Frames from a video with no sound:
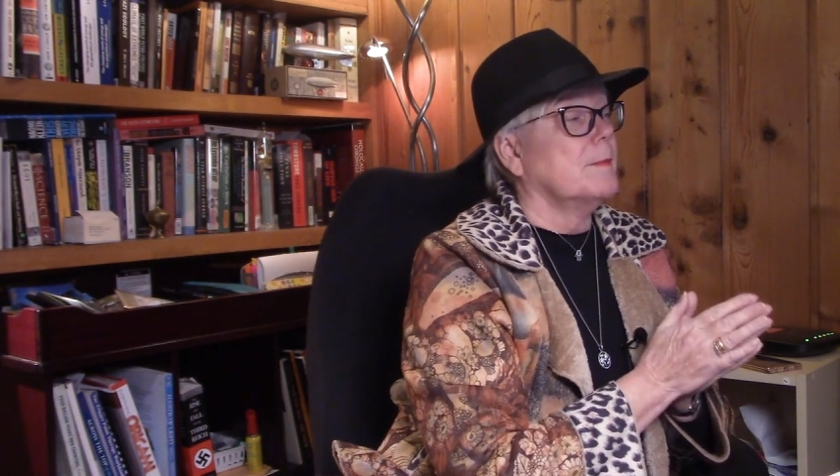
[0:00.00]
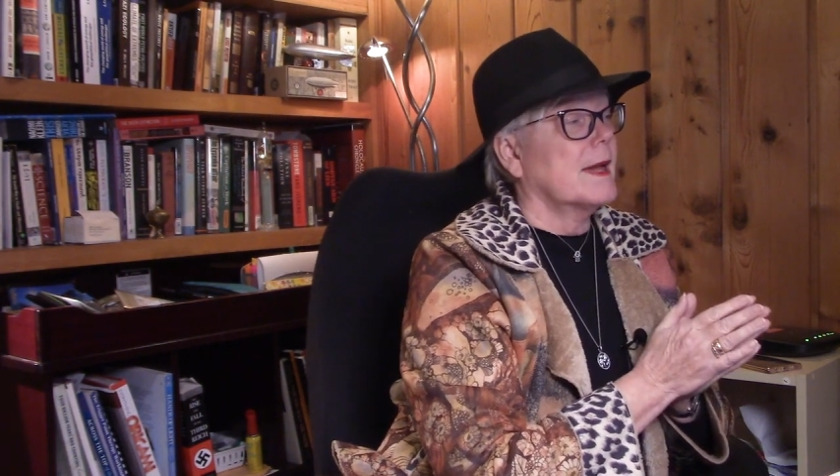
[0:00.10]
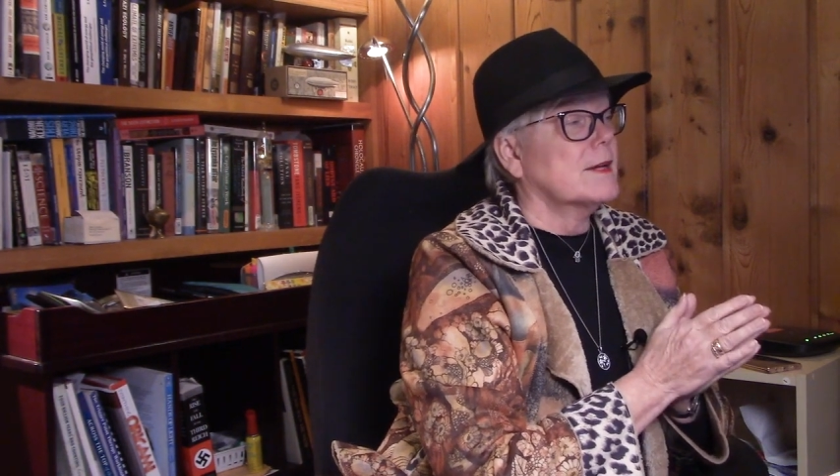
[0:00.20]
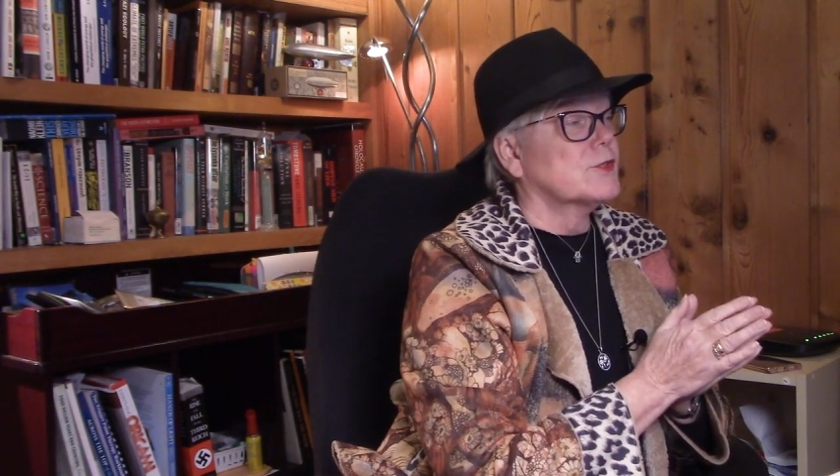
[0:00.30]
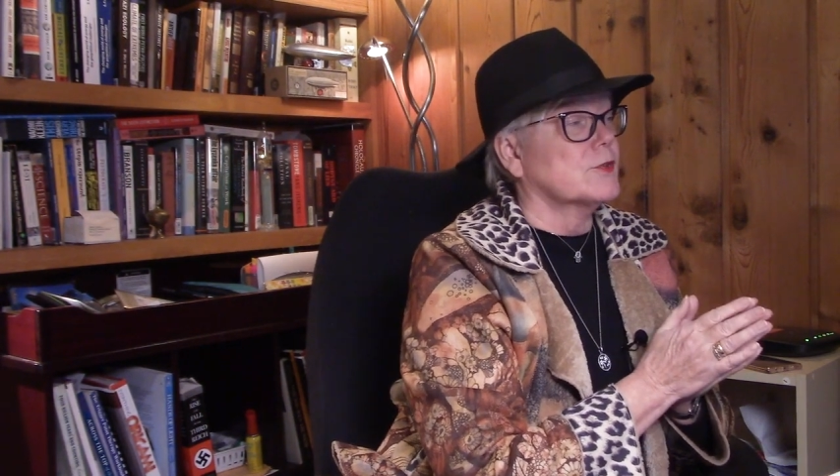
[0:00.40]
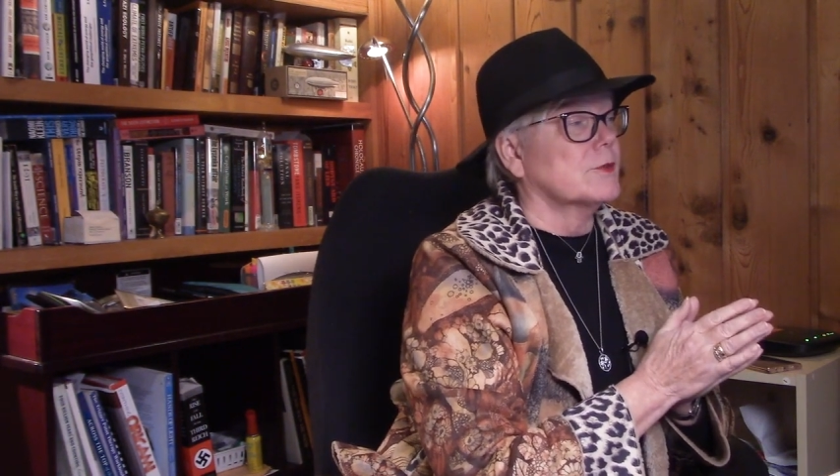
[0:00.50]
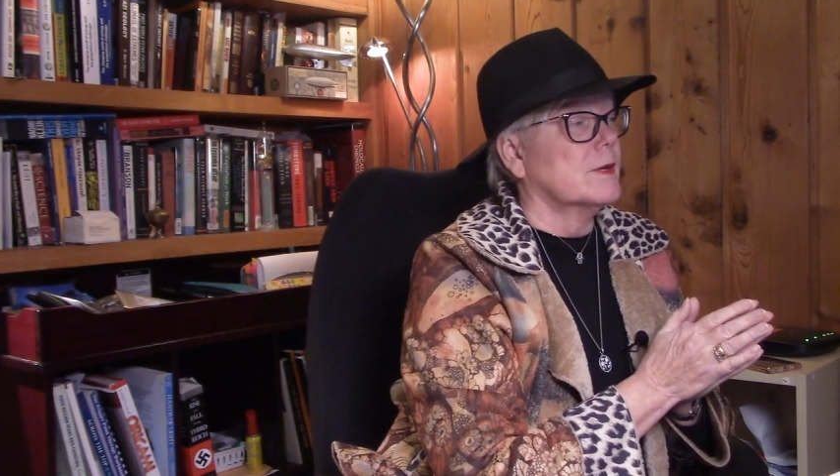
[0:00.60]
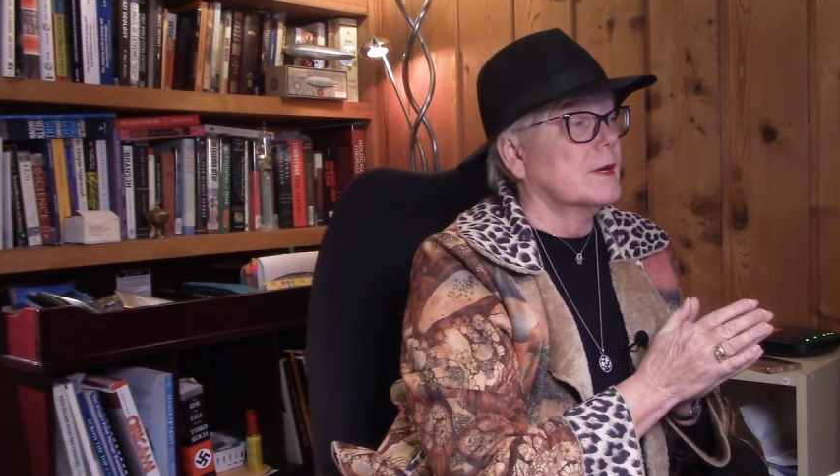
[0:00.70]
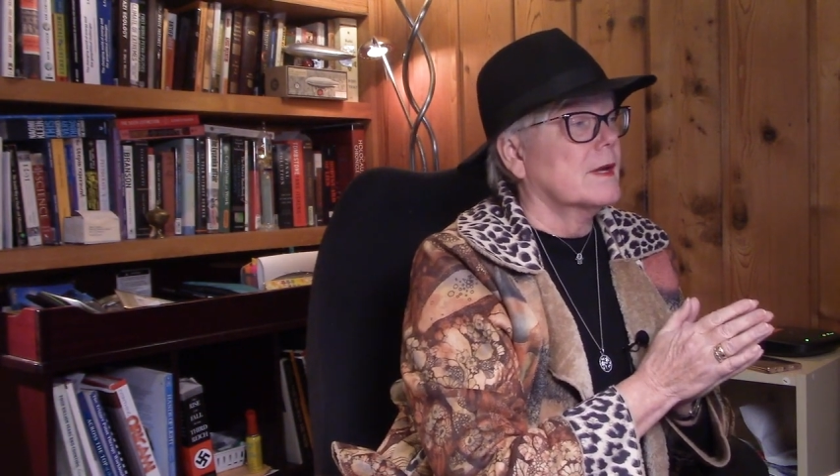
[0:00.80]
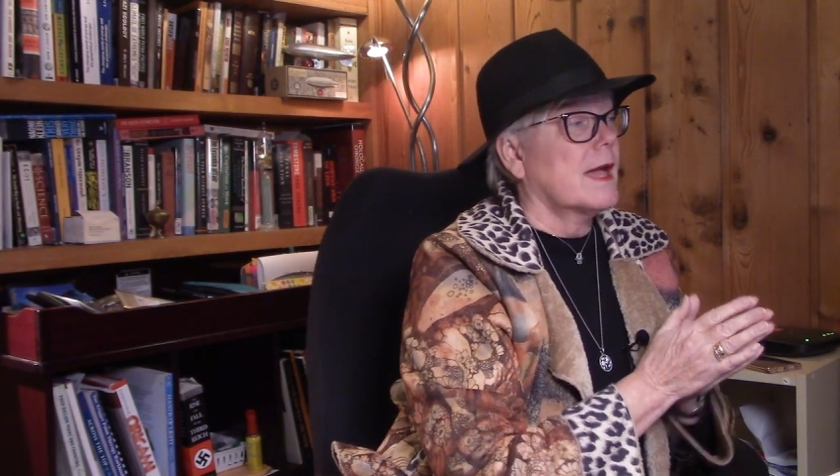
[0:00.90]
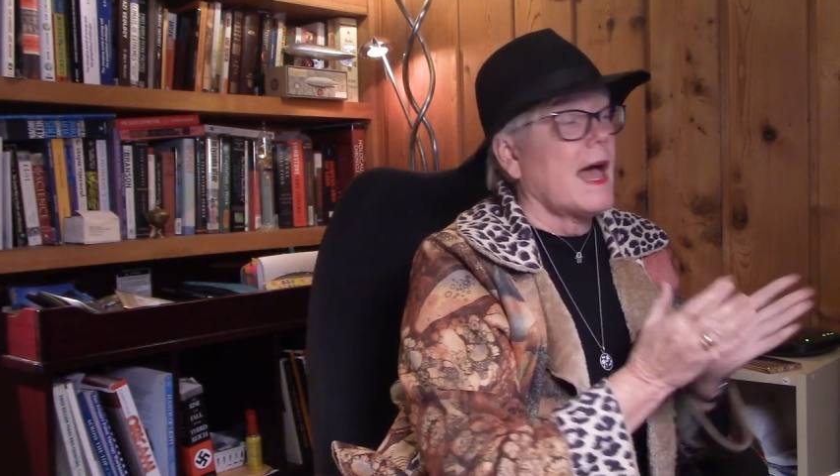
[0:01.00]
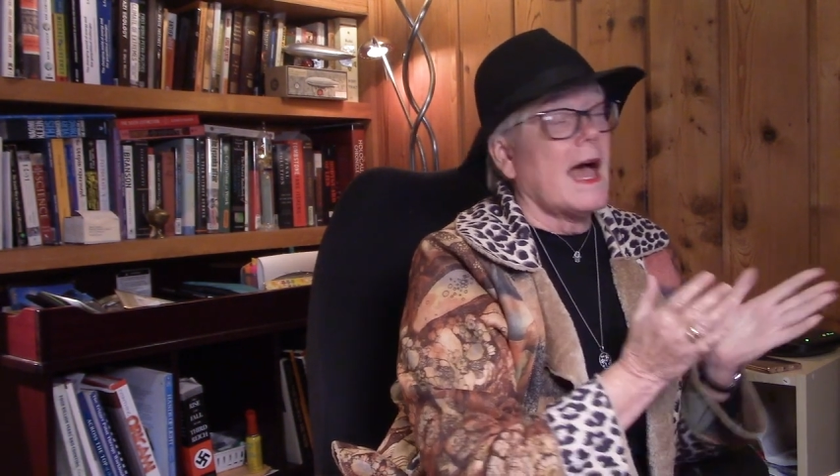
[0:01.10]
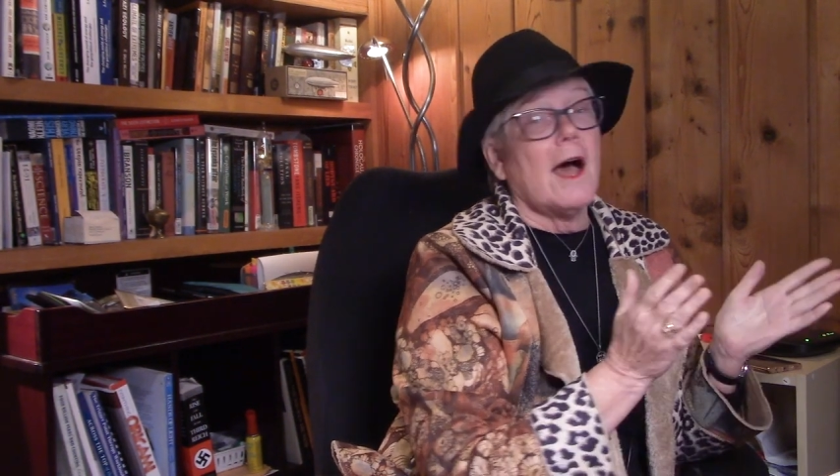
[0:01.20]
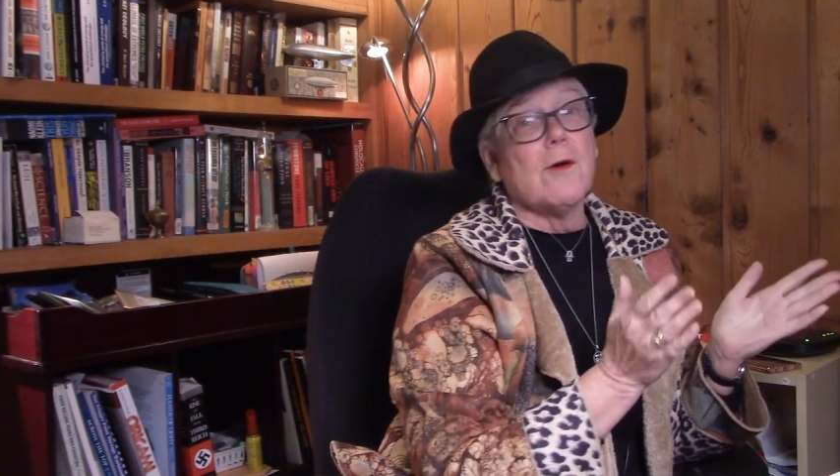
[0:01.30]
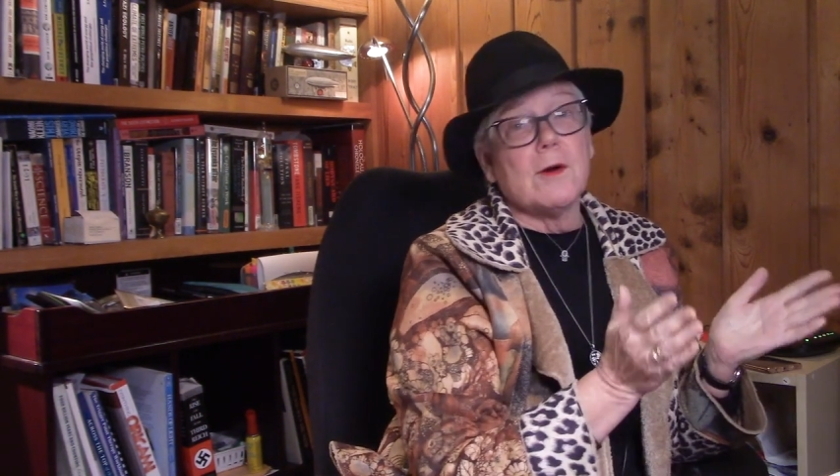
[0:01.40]
measured,
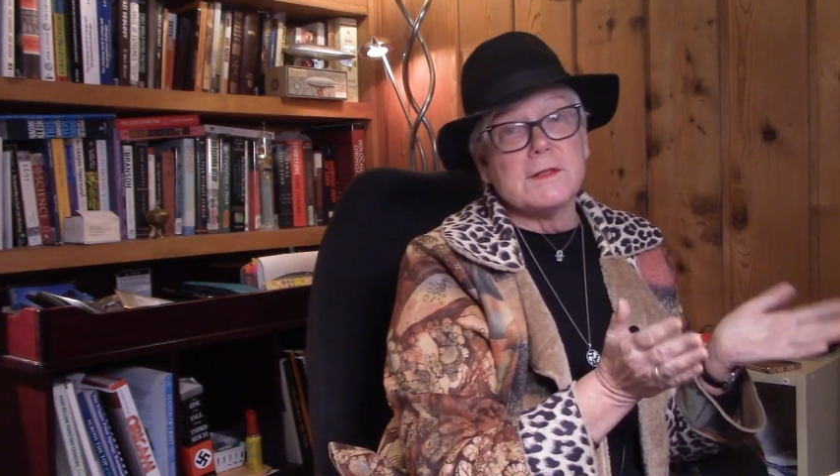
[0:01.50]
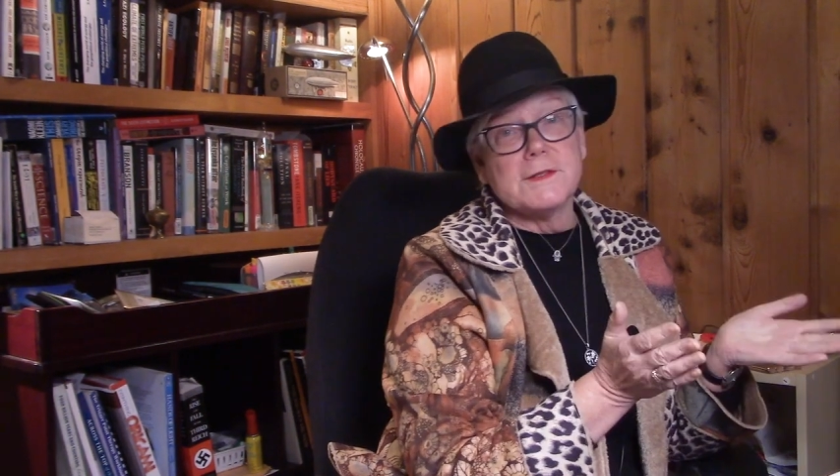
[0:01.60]
how are